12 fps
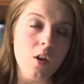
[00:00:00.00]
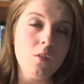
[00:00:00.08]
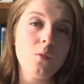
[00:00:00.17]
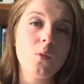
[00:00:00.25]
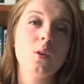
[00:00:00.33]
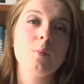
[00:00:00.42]

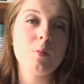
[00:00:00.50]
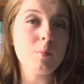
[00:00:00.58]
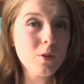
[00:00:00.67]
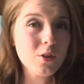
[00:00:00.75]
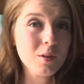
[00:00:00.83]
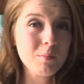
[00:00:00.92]
For
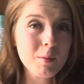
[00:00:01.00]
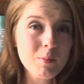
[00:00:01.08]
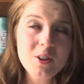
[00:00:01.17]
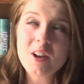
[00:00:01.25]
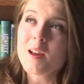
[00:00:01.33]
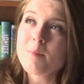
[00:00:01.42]
promoting my
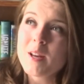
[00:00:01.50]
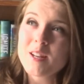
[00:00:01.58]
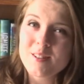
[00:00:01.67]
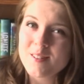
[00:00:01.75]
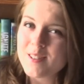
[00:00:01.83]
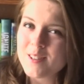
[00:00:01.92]
book, I
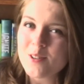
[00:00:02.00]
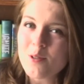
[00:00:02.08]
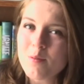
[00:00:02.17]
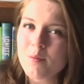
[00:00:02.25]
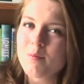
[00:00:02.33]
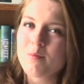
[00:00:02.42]
basically
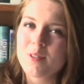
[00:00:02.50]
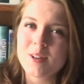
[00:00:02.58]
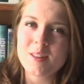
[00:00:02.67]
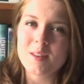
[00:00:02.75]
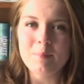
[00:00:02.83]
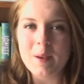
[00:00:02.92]
don't
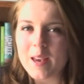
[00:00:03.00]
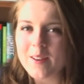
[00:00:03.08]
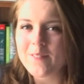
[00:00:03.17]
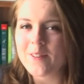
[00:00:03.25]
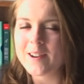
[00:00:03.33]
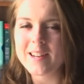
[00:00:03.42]
really
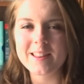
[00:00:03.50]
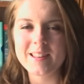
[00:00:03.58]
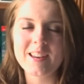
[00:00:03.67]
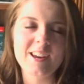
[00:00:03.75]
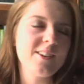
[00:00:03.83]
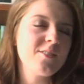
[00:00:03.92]
pay for
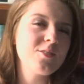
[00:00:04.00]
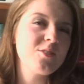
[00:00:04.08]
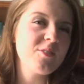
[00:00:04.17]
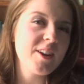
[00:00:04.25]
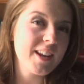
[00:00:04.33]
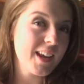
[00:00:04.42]
anything. I don't
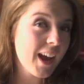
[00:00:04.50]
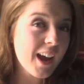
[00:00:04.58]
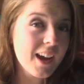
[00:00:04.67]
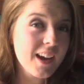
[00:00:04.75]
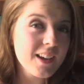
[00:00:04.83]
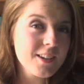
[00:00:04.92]
do any
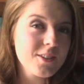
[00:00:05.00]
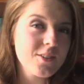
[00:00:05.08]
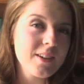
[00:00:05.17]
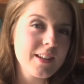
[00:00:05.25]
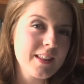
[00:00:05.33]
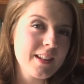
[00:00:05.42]
ads or
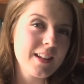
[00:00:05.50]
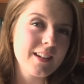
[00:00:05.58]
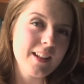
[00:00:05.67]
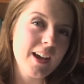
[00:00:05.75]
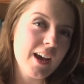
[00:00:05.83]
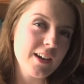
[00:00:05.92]
anything like
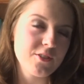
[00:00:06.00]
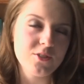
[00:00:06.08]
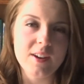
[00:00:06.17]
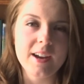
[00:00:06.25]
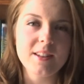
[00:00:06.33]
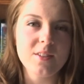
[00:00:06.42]
that. I
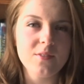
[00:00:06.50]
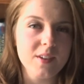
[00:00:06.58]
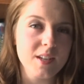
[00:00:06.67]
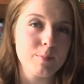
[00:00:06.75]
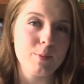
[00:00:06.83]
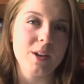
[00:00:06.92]
tried the
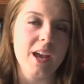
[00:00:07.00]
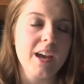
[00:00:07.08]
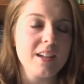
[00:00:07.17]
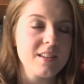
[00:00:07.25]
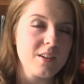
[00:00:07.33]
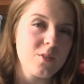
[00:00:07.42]
Facebook
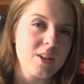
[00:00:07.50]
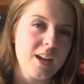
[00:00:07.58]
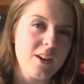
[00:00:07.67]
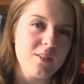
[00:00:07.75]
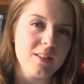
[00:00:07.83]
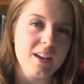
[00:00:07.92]
ads every
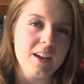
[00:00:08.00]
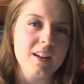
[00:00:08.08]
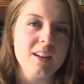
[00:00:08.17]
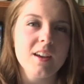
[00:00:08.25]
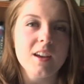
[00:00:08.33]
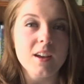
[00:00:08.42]
now and
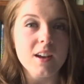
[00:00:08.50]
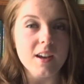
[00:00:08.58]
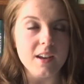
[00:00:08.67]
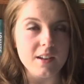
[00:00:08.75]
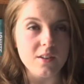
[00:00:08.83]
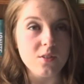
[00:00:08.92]
then,
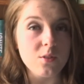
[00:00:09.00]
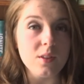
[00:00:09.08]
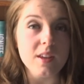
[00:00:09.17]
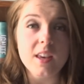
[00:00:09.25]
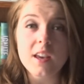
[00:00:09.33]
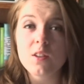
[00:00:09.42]
and you know,
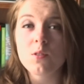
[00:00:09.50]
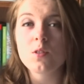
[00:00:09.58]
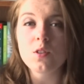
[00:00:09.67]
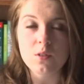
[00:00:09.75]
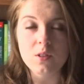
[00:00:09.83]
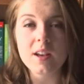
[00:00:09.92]
they get you
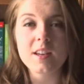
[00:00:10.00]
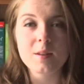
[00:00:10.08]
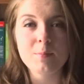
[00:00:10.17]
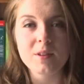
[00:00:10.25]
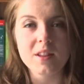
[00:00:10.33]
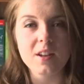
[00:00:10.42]
your likes,
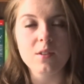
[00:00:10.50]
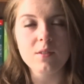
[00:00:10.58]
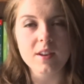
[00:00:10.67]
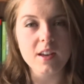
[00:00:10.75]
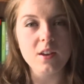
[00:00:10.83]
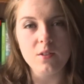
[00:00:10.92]
but they don't
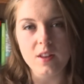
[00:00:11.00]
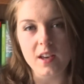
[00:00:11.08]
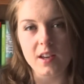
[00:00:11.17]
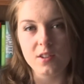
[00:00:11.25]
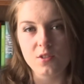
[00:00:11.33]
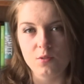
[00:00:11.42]
get you
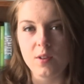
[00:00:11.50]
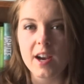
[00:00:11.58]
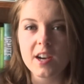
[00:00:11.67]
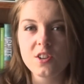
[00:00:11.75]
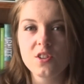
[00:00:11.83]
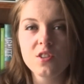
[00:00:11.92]
the
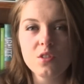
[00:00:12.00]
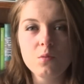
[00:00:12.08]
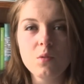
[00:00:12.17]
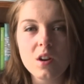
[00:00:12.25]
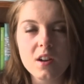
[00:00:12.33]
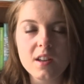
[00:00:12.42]
interaction you
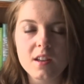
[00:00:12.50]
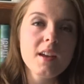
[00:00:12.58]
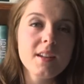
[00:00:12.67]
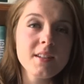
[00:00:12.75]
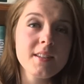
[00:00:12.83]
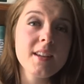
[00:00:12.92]
want.
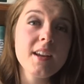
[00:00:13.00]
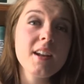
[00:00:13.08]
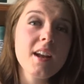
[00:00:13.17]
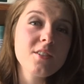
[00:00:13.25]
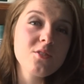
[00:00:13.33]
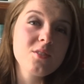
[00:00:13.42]
Instead,
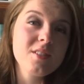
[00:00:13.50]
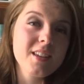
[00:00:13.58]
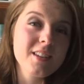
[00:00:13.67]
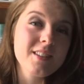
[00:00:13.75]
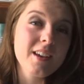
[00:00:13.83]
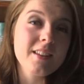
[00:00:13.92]
I do
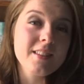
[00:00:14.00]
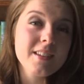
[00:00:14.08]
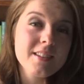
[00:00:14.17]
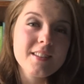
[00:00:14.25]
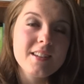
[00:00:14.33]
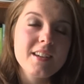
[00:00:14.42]
things like
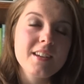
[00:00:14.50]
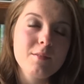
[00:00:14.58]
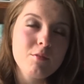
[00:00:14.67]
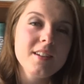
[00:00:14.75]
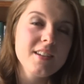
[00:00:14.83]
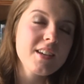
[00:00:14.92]
this, take
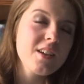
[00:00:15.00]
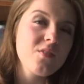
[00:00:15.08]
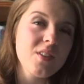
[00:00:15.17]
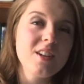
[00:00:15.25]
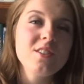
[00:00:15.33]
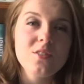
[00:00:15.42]

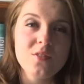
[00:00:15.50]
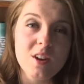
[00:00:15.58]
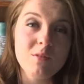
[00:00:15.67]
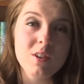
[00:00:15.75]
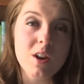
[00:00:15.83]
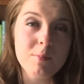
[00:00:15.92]
advantage of
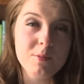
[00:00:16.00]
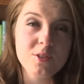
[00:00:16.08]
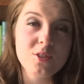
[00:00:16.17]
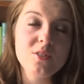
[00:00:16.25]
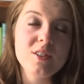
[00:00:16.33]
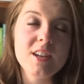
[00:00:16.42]
every
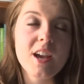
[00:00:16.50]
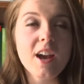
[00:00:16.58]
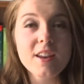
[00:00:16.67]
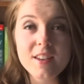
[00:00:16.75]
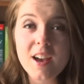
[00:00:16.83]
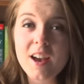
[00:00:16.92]
opportunity
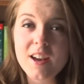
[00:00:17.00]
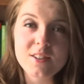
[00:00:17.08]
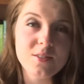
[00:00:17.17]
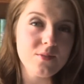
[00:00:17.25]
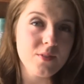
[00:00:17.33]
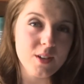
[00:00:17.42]
I get. I
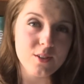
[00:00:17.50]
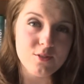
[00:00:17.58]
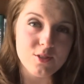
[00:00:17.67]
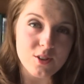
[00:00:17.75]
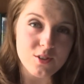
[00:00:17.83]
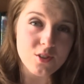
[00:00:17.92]
do
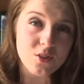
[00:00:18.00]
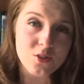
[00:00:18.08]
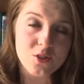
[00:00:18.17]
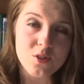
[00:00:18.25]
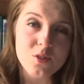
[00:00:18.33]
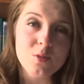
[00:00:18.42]
videos on
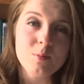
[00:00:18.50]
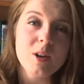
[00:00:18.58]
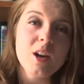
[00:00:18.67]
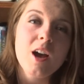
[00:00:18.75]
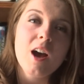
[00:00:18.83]
YouTube.